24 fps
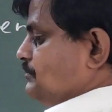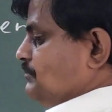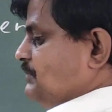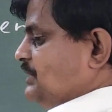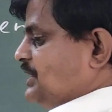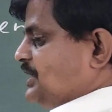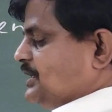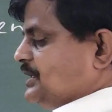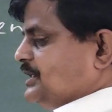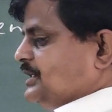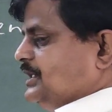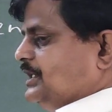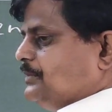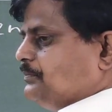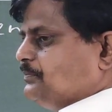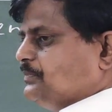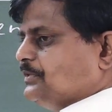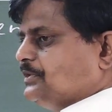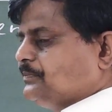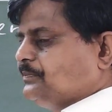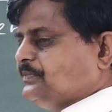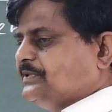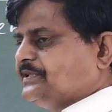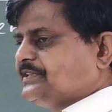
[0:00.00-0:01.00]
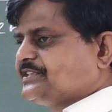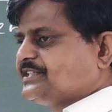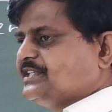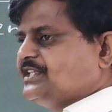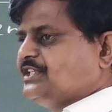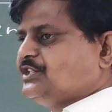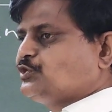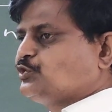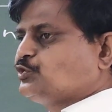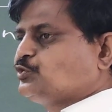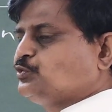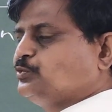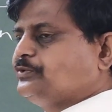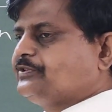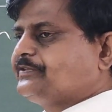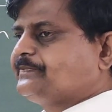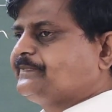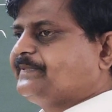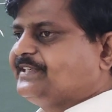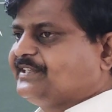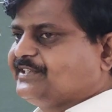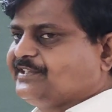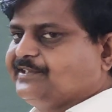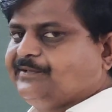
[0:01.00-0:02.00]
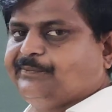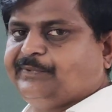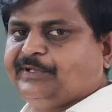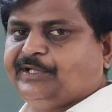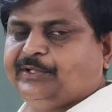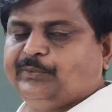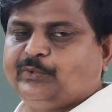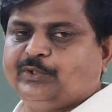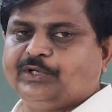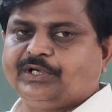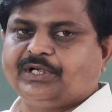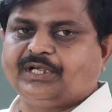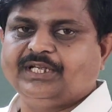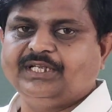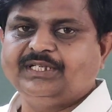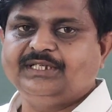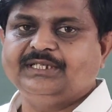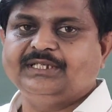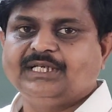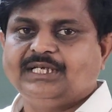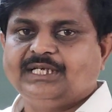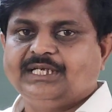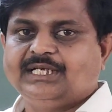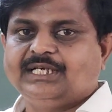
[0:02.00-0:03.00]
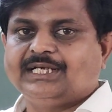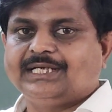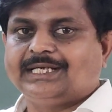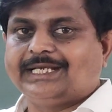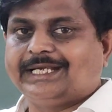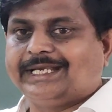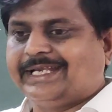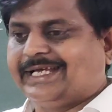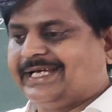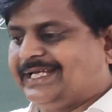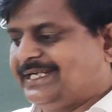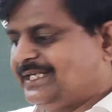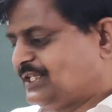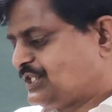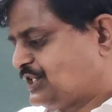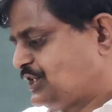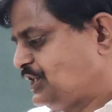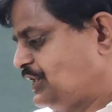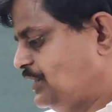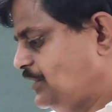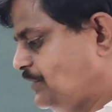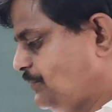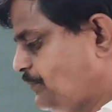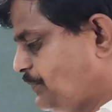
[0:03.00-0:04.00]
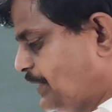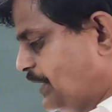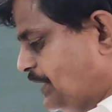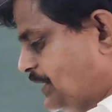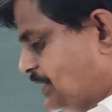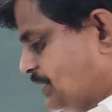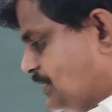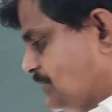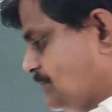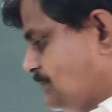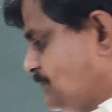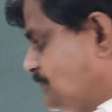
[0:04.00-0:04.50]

but their purpose is to specify what the direction of vector.